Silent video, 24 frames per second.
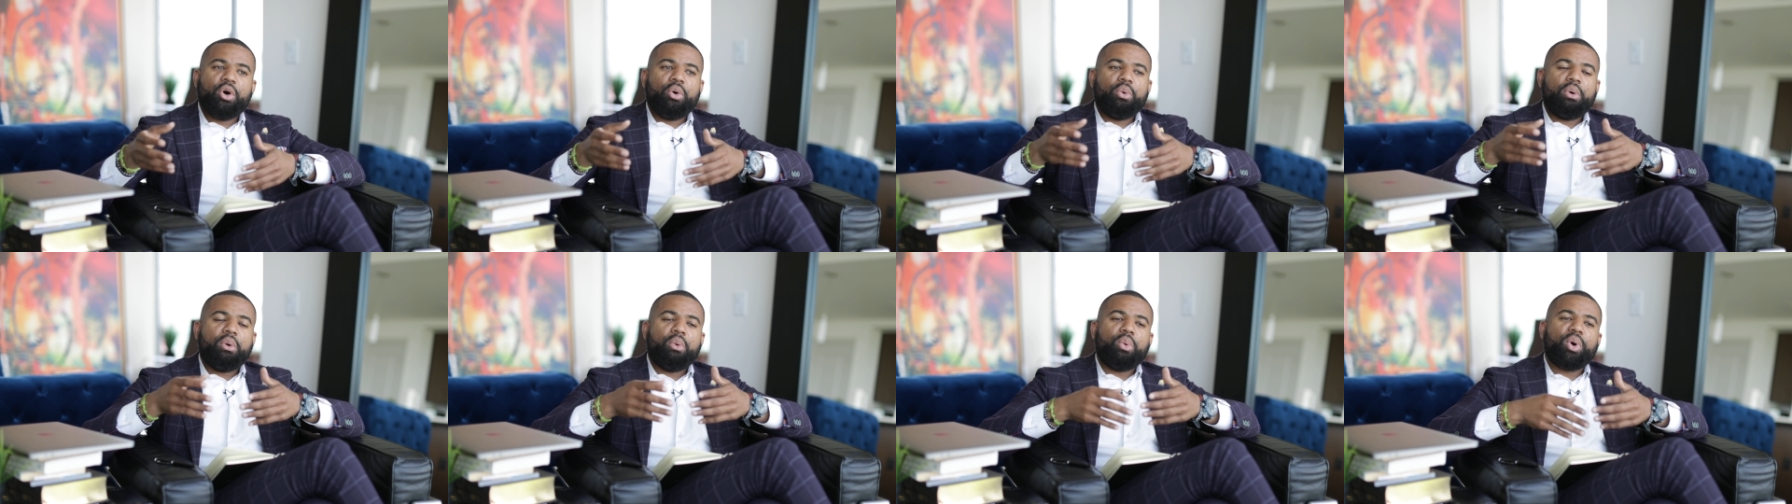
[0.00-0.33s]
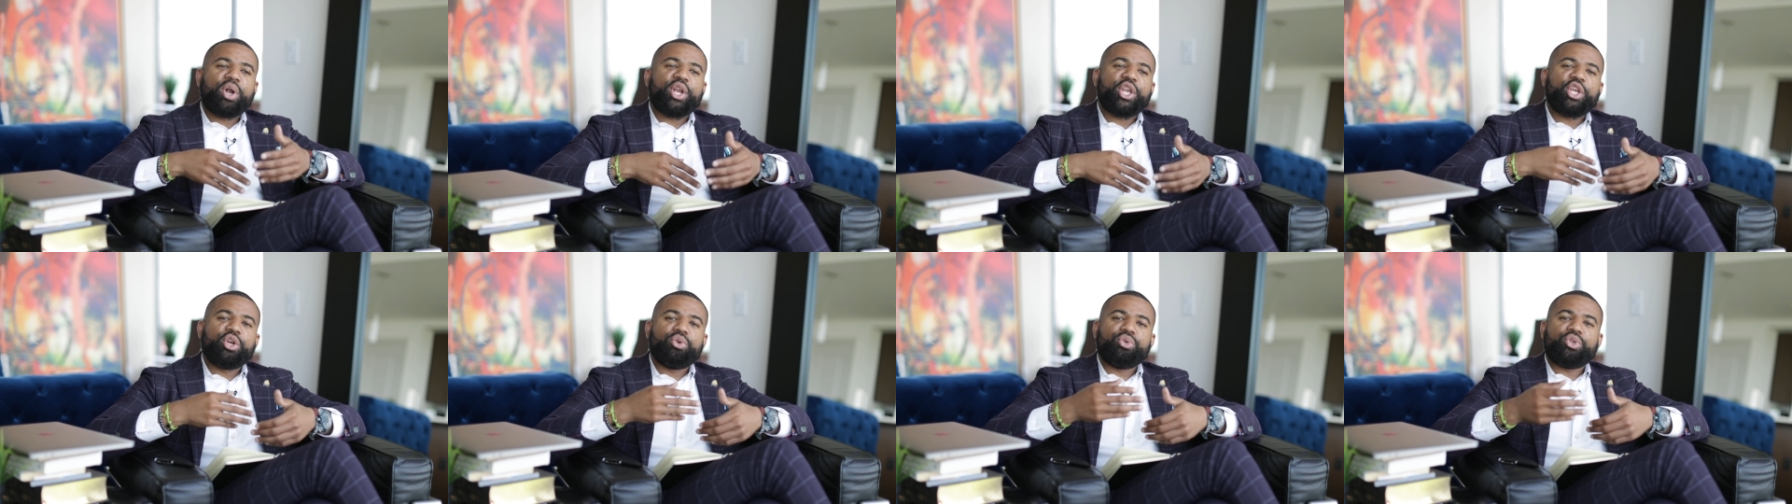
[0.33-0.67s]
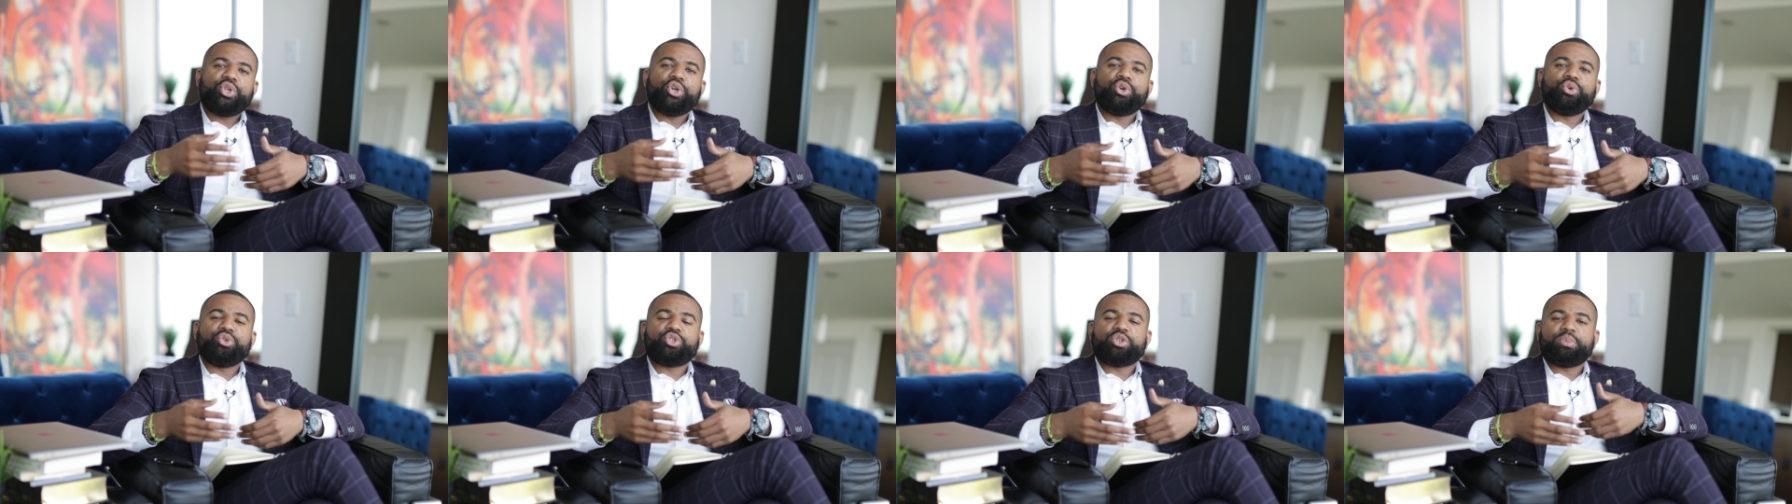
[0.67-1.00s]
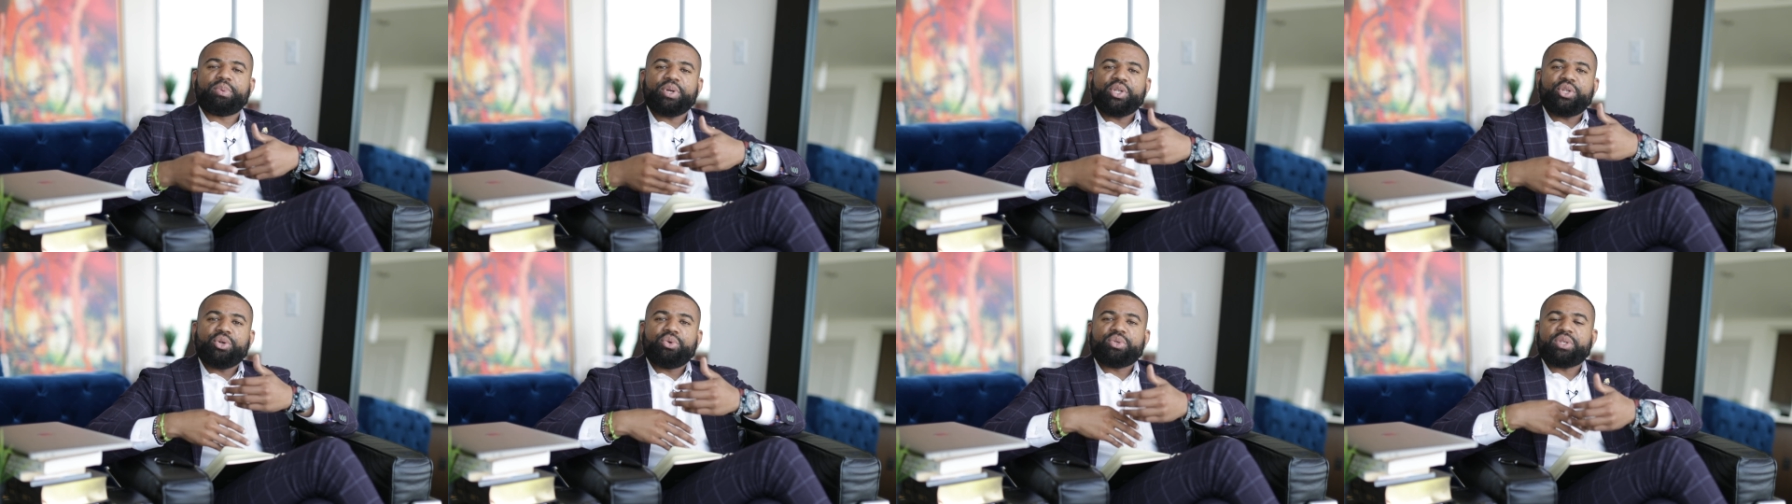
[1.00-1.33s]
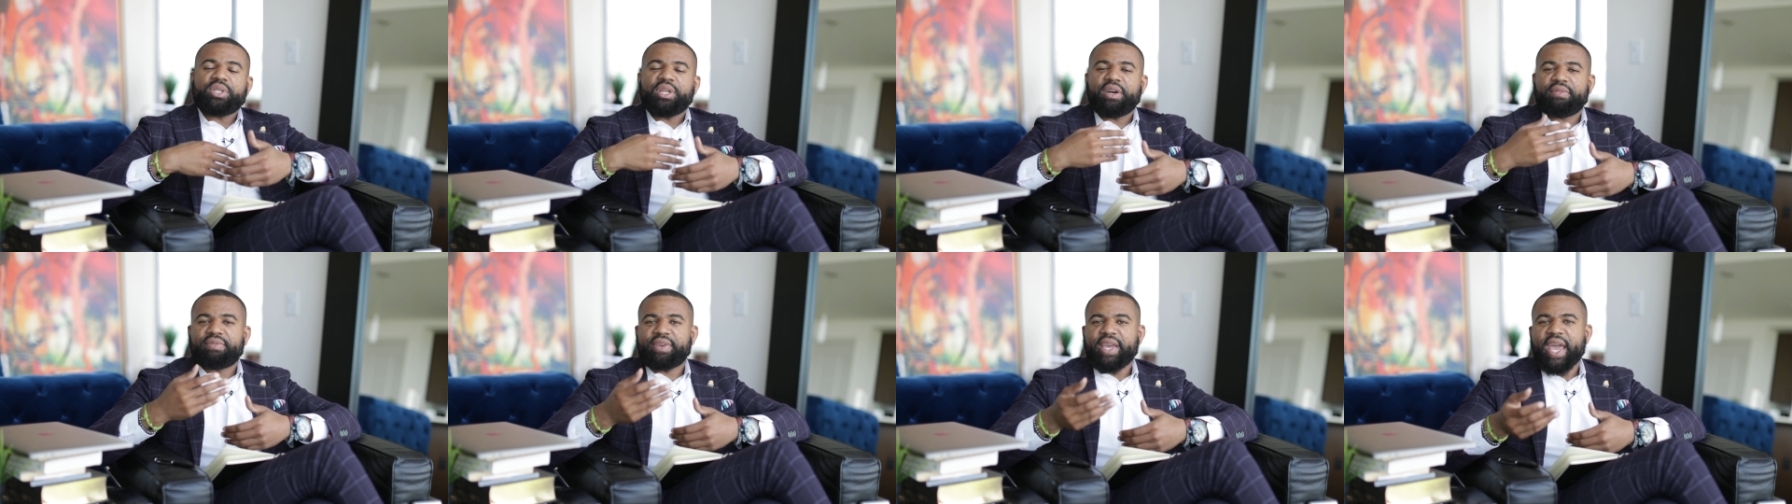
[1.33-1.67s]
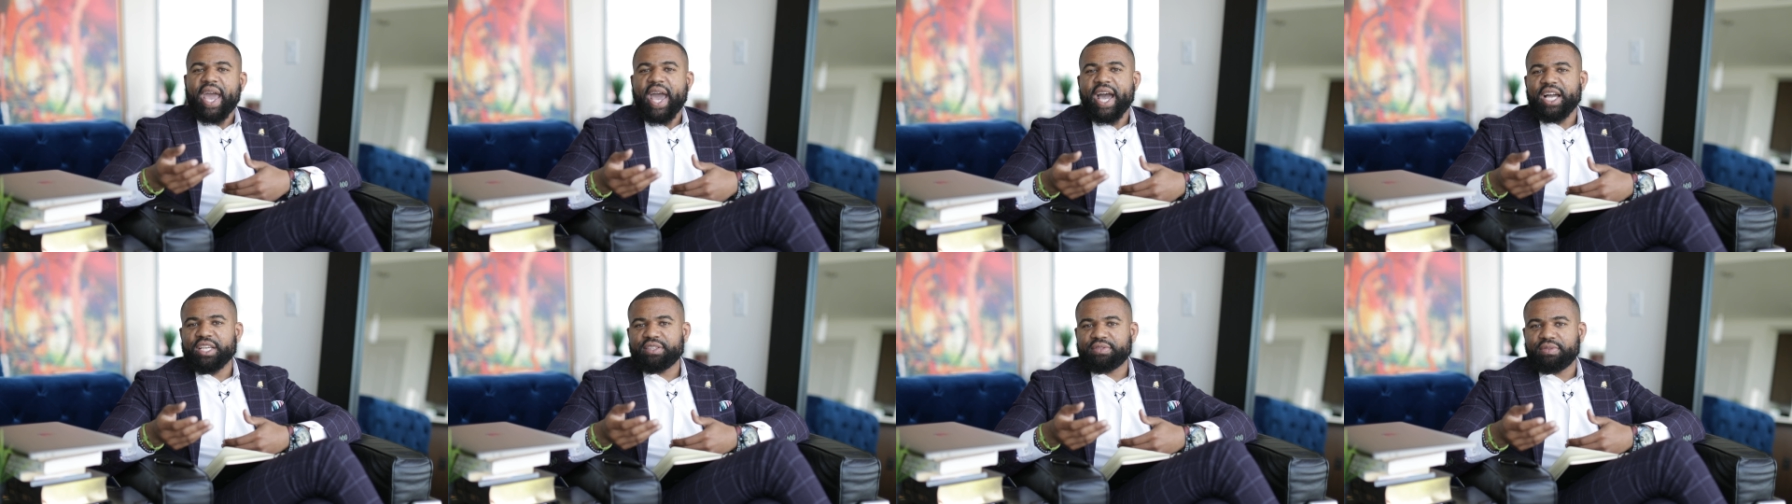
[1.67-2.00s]
well, what do you do to produce enough
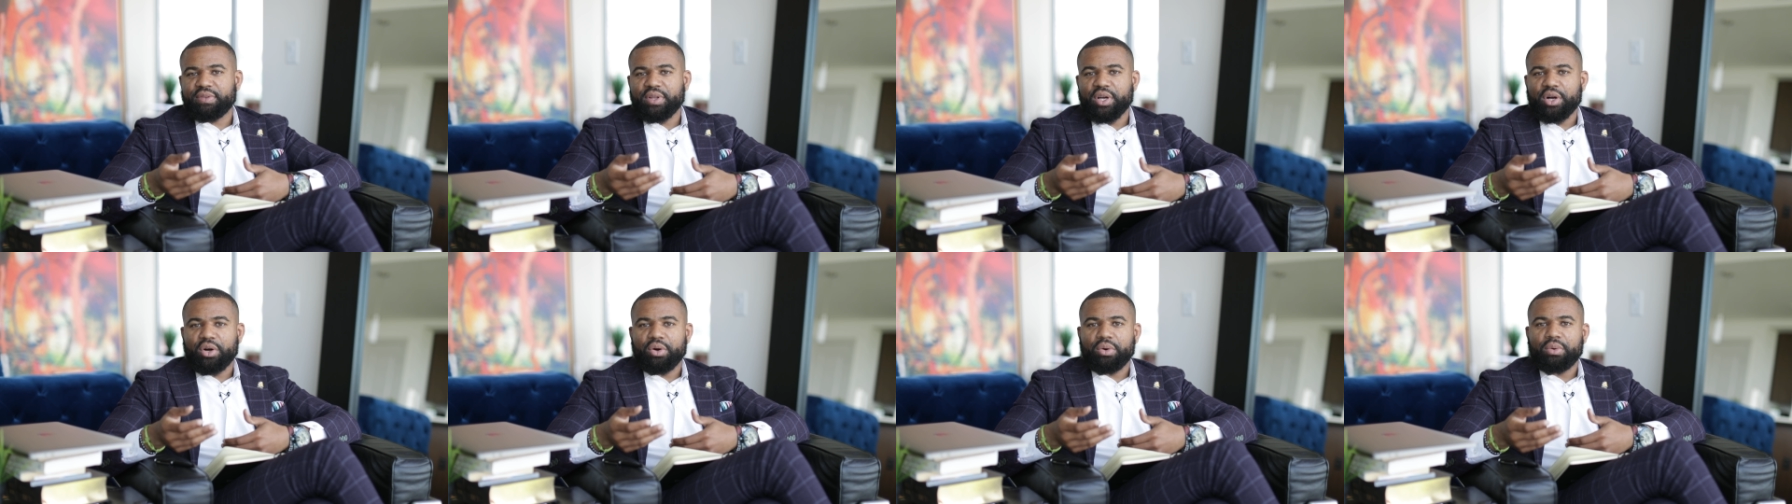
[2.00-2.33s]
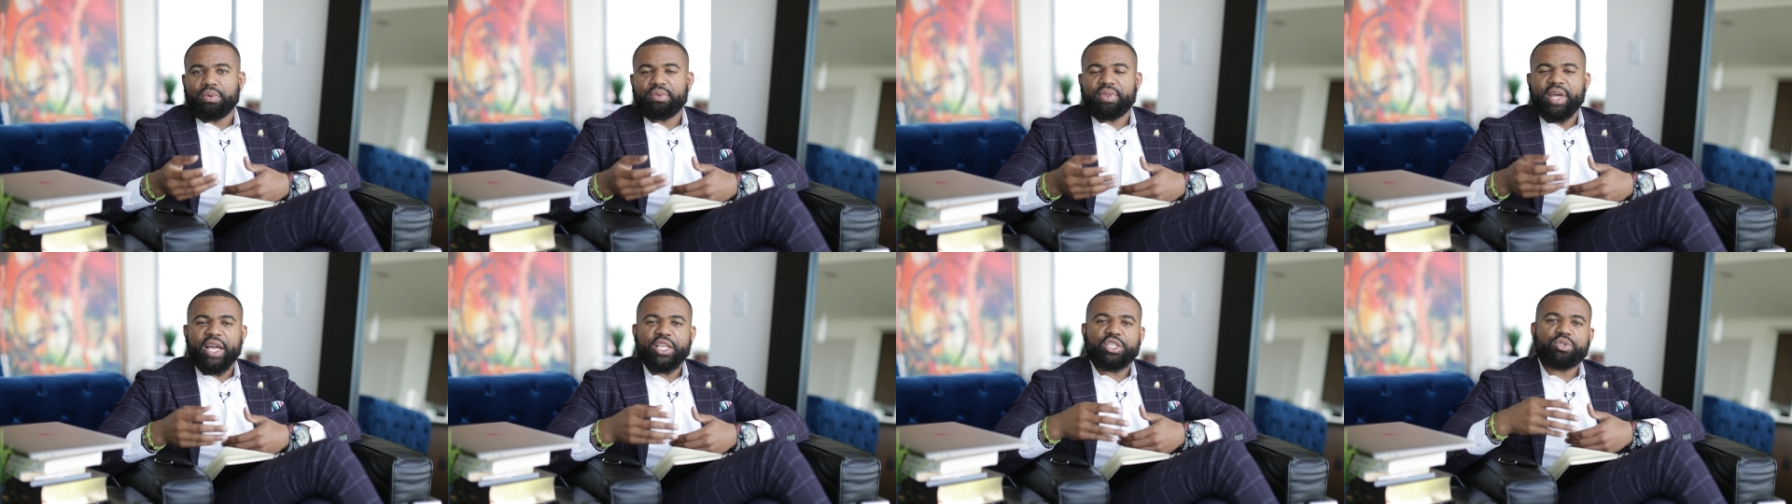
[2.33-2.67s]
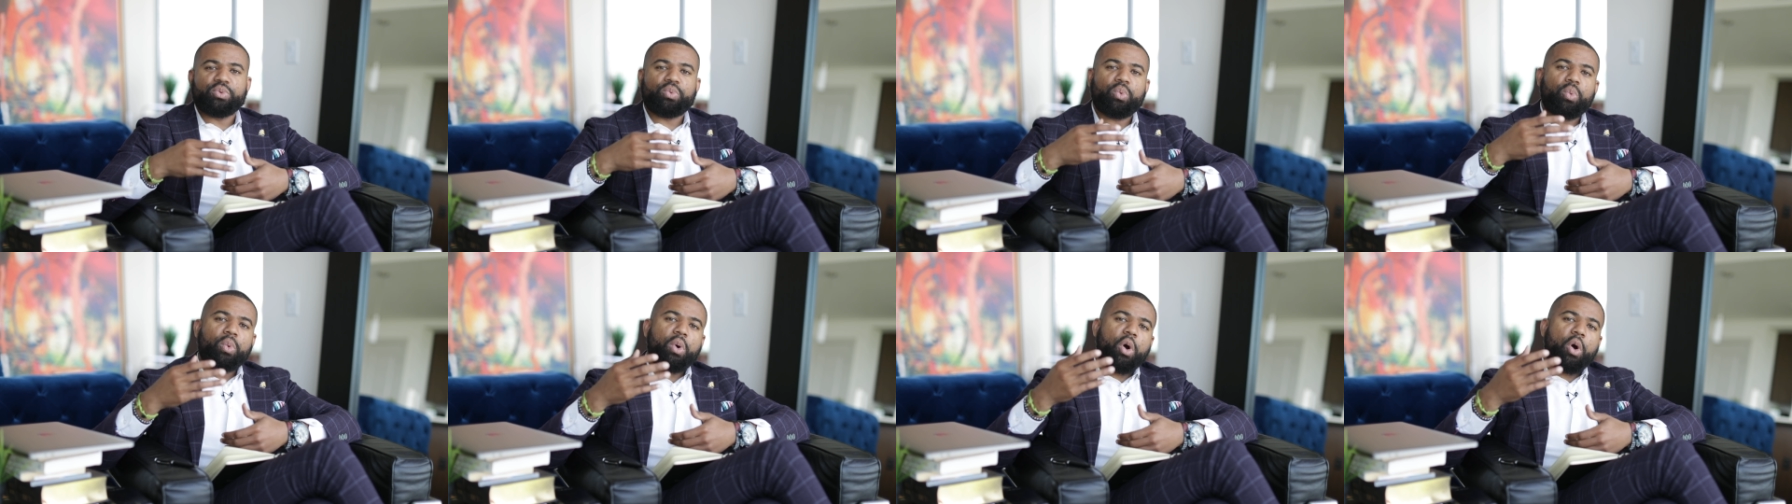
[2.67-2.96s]
cash flow that's